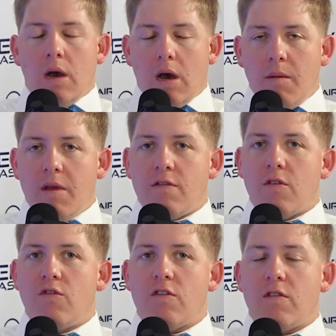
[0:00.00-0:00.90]
And
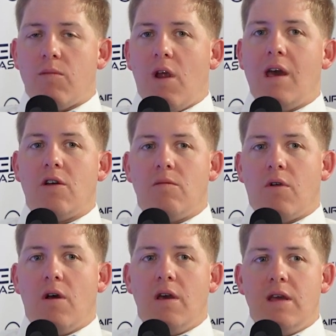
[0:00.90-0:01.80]
so just to brag on
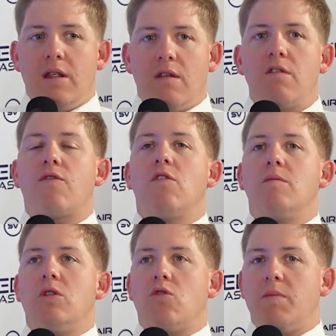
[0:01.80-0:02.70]
Brian and his
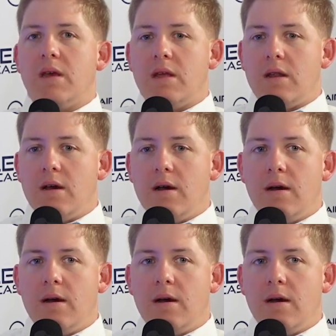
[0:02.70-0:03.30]
firm a little bit,